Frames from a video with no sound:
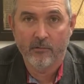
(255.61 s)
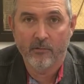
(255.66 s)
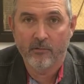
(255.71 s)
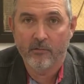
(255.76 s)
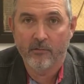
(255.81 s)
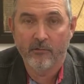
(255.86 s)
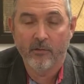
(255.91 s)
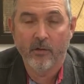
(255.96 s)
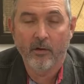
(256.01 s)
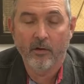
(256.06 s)
It's
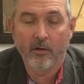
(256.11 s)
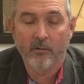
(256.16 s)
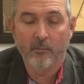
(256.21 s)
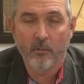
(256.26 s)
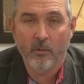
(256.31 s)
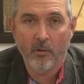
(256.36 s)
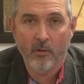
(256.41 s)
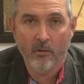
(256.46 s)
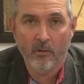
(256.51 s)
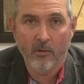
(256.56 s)
a very good
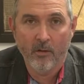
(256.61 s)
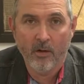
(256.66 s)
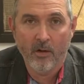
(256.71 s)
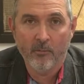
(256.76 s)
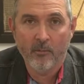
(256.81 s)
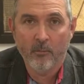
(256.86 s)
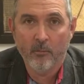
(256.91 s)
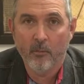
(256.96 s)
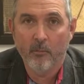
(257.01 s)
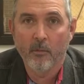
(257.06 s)

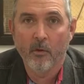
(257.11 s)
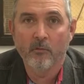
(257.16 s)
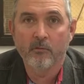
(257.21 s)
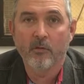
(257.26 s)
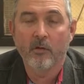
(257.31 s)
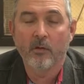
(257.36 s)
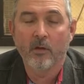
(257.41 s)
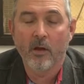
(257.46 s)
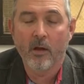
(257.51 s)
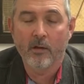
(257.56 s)
program. It promotes a
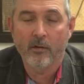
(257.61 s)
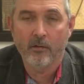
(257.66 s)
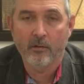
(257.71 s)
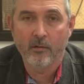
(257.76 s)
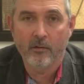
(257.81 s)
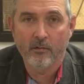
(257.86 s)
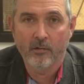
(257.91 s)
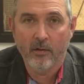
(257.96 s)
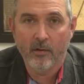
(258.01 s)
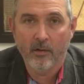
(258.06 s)
lot of
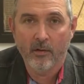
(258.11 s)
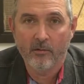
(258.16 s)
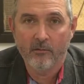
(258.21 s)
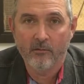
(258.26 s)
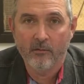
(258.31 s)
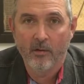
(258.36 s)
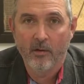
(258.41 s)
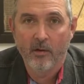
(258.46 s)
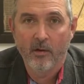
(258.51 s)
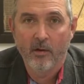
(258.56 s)
good things,